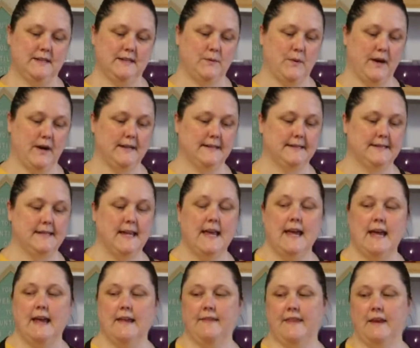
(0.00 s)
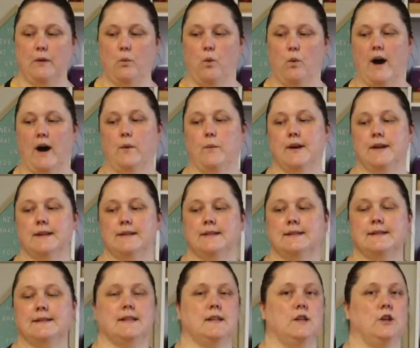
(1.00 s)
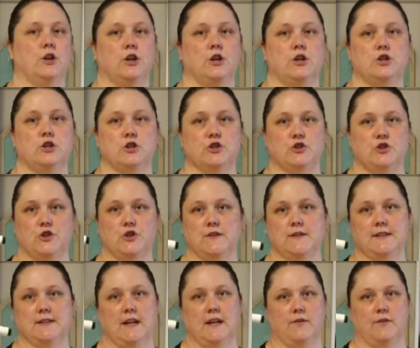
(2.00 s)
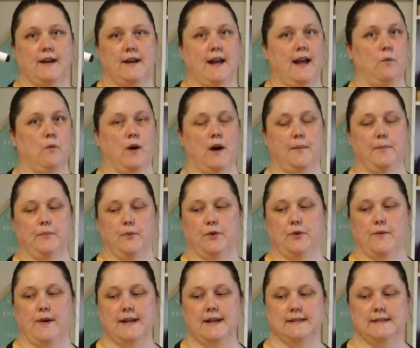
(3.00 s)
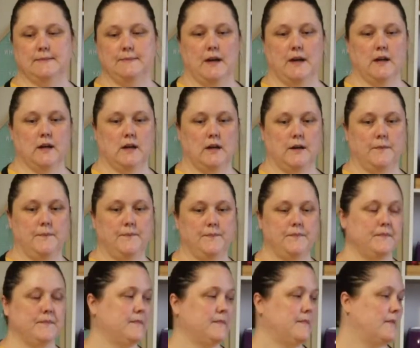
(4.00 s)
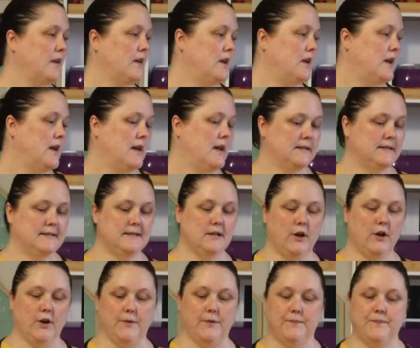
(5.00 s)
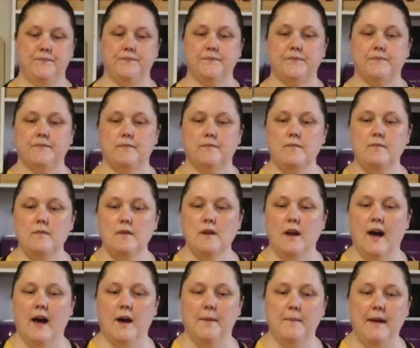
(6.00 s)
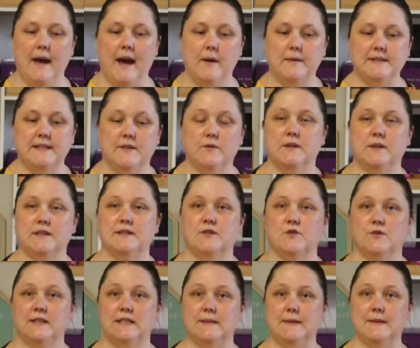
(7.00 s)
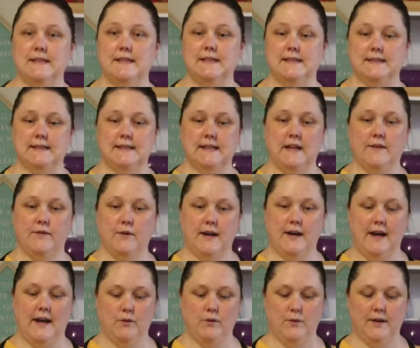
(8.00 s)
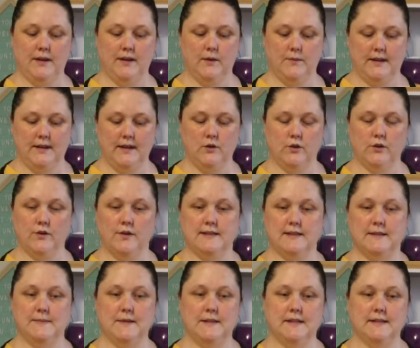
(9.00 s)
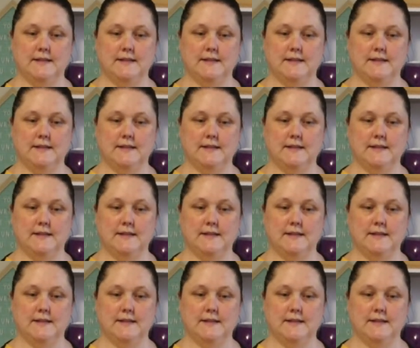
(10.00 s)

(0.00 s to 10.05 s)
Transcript: Whereas the white ones, you can just use an everyday whiteboard erase marker. So, how was everyone's Christmas? Did everyone have a really, really good Christmas?